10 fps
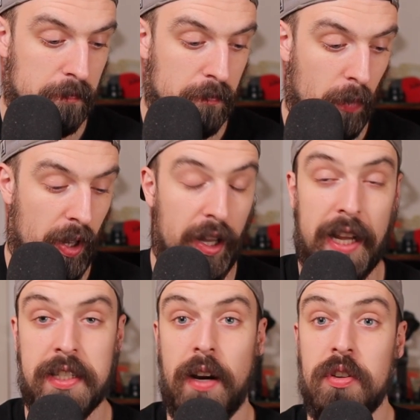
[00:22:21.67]
one of the
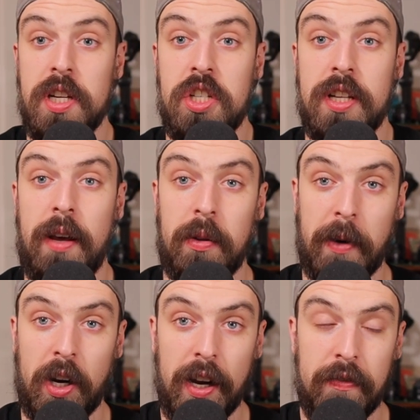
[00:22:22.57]
last conversations I had with my
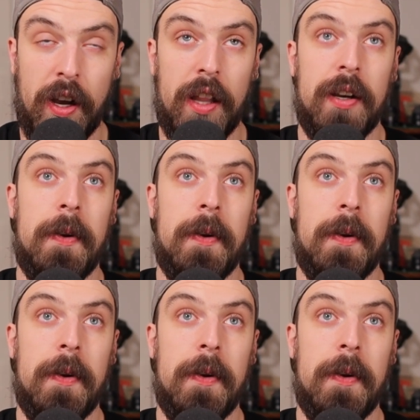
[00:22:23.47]
grandfather.